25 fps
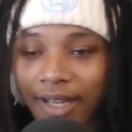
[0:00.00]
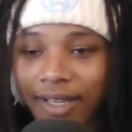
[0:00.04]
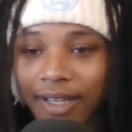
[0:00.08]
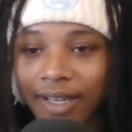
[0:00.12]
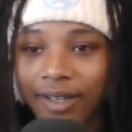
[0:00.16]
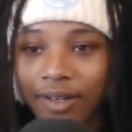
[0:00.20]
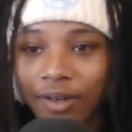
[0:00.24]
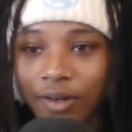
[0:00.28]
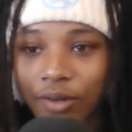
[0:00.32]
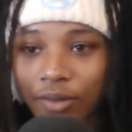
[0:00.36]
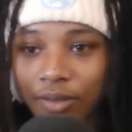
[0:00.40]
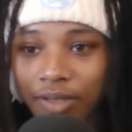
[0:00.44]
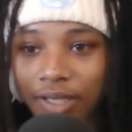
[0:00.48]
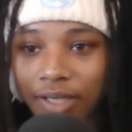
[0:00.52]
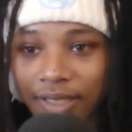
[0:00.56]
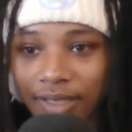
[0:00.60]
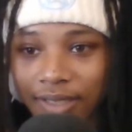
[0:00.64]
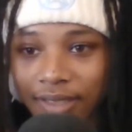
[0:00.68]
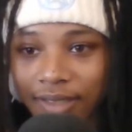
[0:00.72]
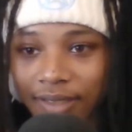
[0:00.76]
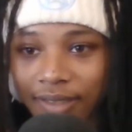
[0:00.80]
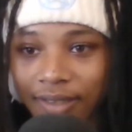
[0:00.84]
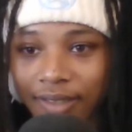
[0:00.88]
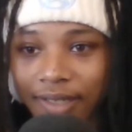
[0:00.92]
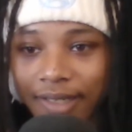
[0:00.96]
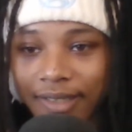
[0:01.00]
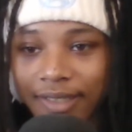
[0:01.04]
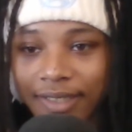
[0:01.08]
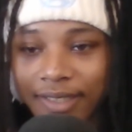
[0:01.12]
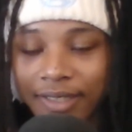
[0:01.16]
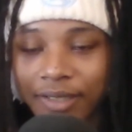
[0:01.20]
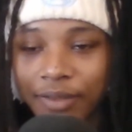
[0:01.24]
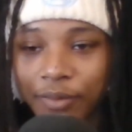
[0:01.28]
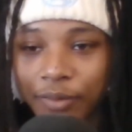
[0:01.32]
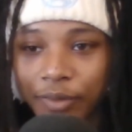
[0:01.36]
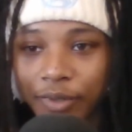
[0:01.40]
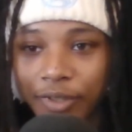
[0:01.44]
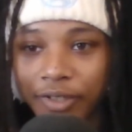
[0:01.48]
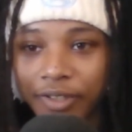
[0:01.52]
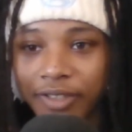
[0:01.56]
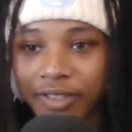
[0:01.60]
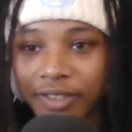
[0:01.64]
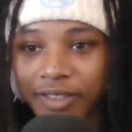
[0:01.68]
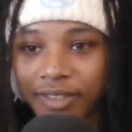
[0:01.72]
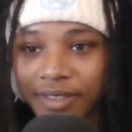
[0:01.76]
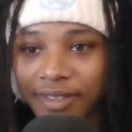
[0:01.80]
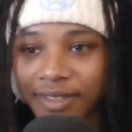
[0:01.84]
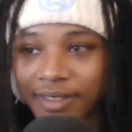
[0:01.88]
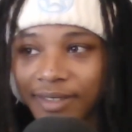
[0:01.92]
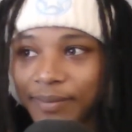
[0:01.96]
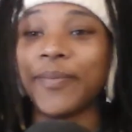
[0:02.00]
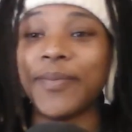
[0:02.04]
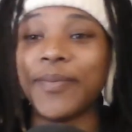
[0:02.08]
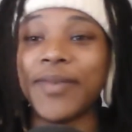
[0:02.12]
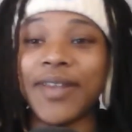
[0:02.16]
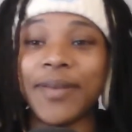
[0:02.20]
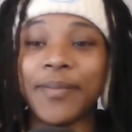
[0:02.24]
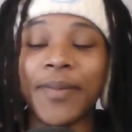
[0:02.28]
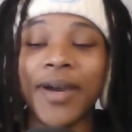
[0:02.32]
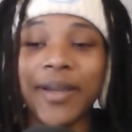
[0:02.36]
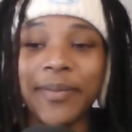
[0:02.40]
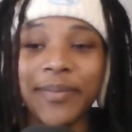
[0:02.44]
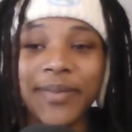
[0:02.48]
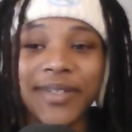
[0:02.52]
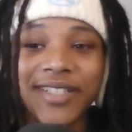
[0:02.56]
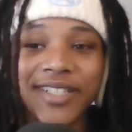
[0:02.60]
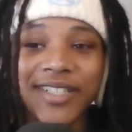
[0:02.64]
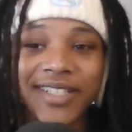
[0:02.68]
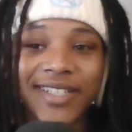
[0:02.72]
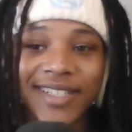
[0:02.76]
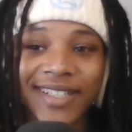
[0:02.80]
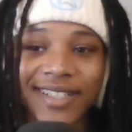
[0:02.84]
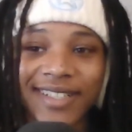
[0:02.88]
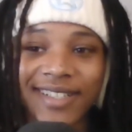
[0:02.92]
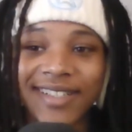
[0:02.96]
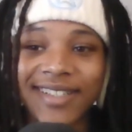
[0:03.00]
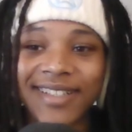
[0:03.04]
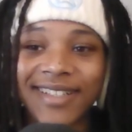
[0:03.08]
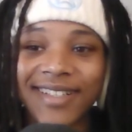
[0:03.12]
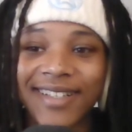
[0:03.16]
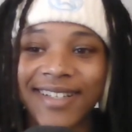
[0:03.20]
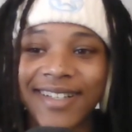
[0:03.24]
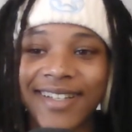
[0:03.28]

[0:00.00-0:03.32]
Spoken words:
got a whole idea on how this can work. It might be shit.